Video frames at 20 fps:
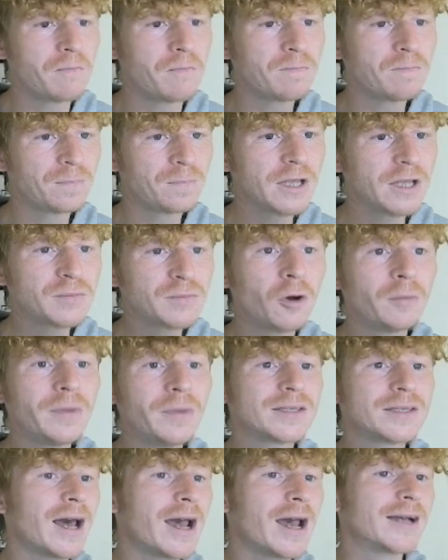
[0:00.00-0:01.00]
It's putting me into
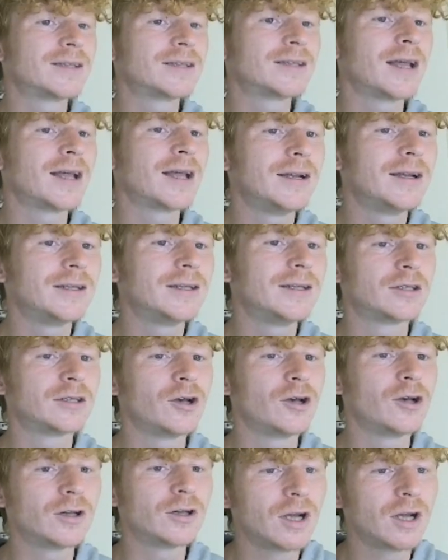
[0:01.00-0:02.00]
that extended
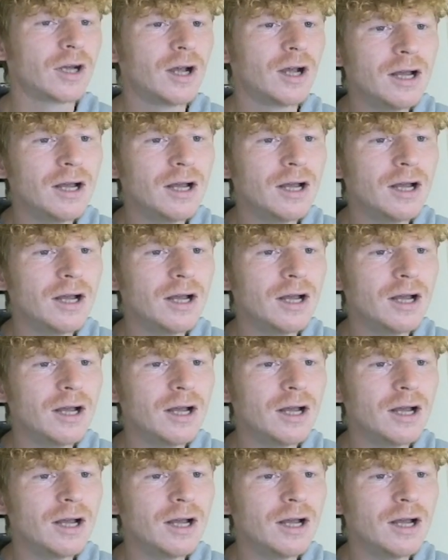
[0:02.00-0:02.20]
surge.